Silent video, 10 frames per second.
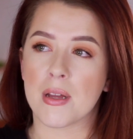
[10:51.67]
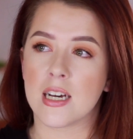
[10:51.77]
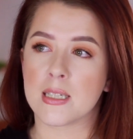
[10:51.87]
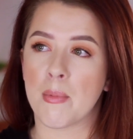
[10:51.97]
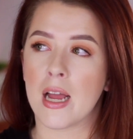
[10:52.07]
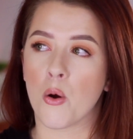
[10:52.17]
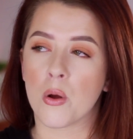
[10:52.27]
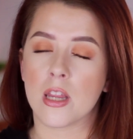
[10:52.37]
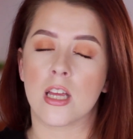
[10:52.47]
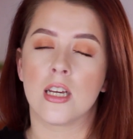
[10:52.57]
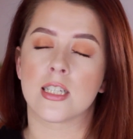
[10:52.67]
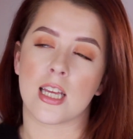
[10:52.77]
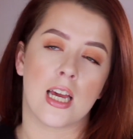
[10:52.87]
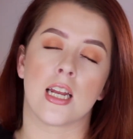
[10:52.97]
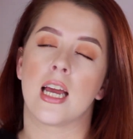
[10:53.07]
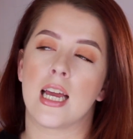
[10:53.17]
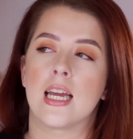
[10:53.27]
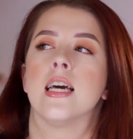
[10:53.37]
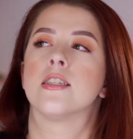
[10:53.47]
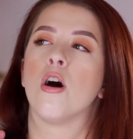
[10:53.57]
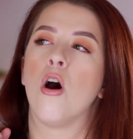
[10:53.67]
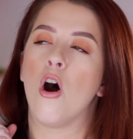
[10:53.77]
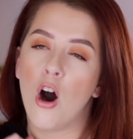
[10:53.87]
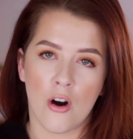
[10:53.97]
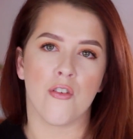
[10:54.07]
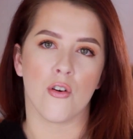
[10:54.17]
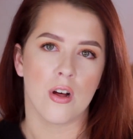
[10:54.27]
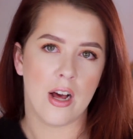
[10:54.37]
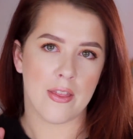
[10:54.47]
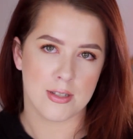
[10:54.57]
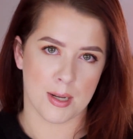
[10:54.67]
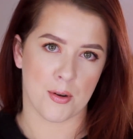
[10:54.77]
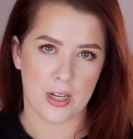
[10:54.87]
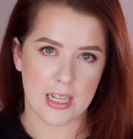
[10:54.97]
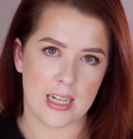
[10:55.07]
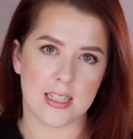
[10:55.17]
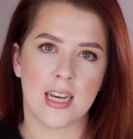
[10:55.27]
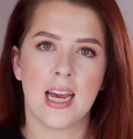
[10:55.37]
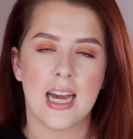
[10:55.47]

because my oily skin is awful in the summer heat,